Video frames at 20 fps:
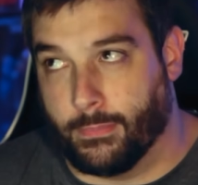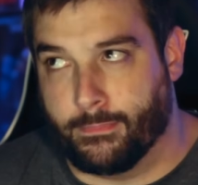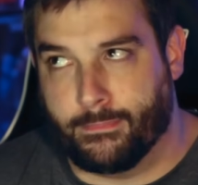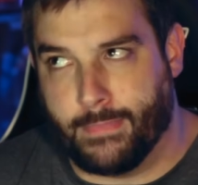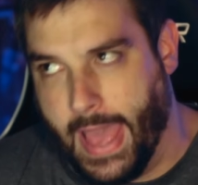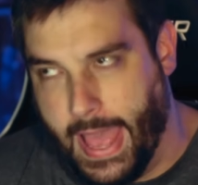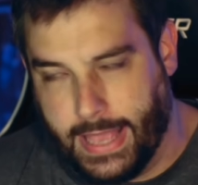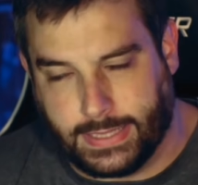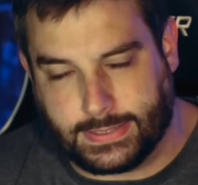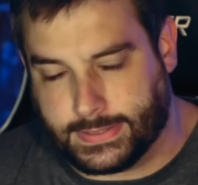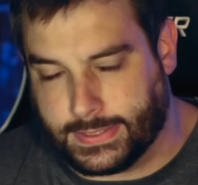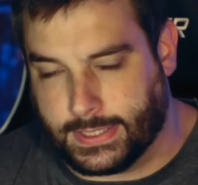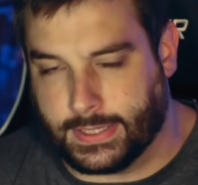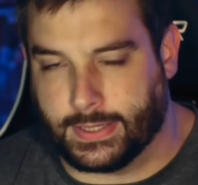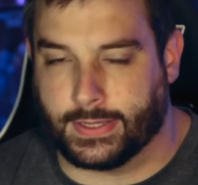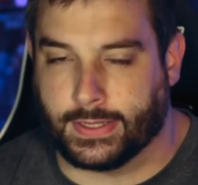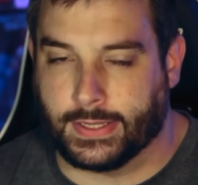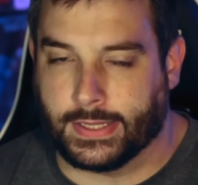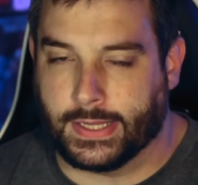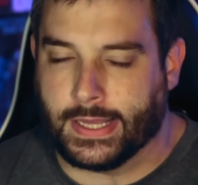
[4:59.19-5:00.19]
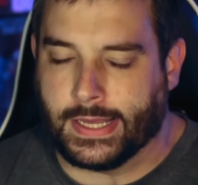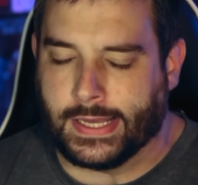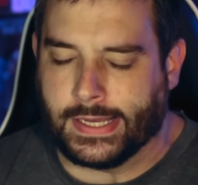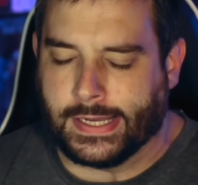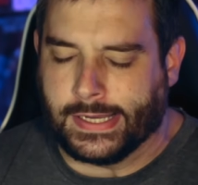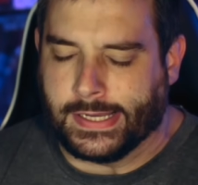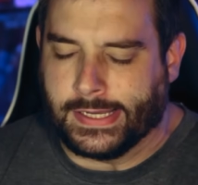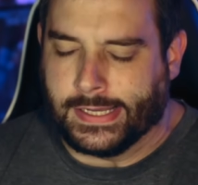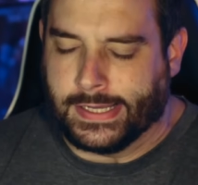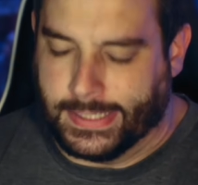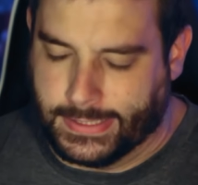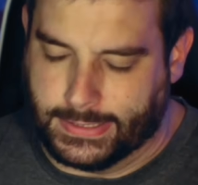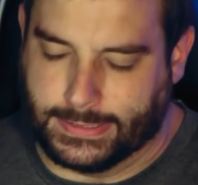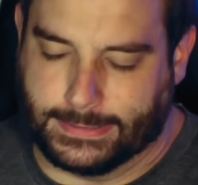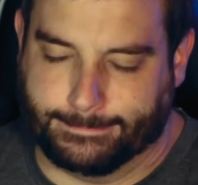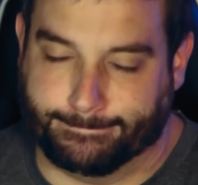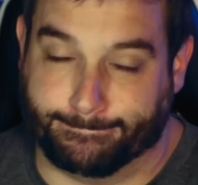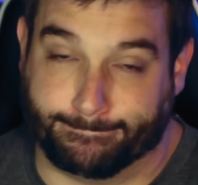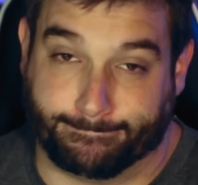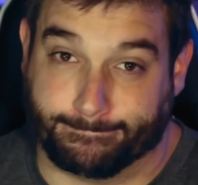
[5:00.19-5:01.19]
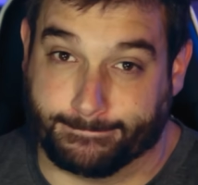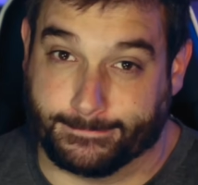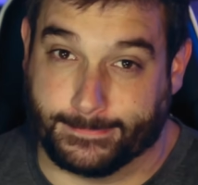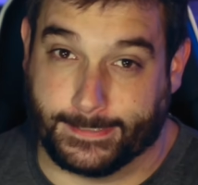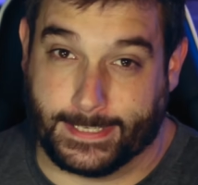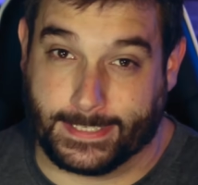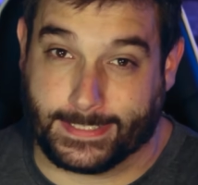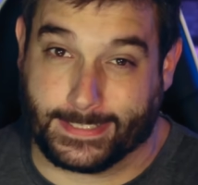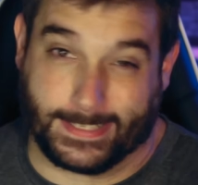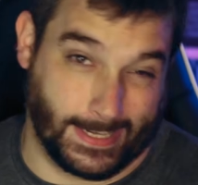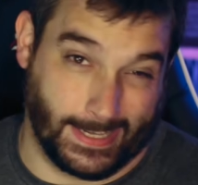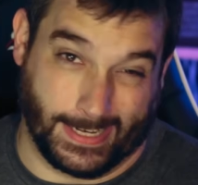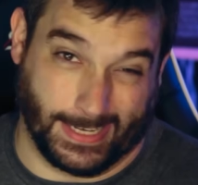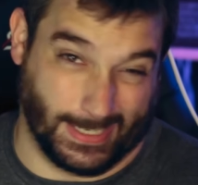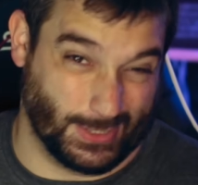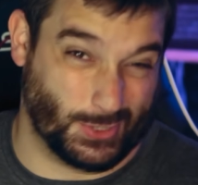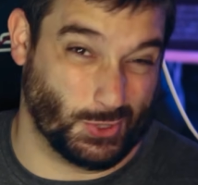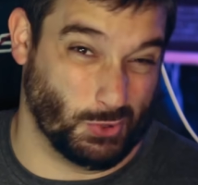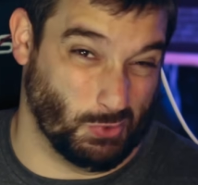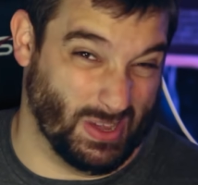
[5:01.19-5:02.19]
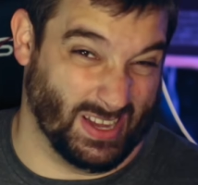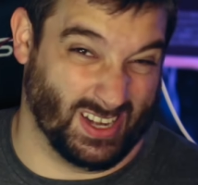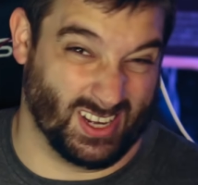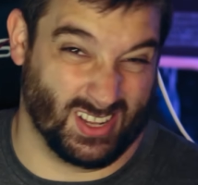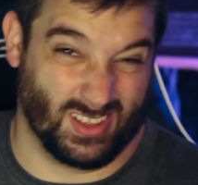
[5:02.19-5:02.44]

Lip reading: mess. Let's get into it.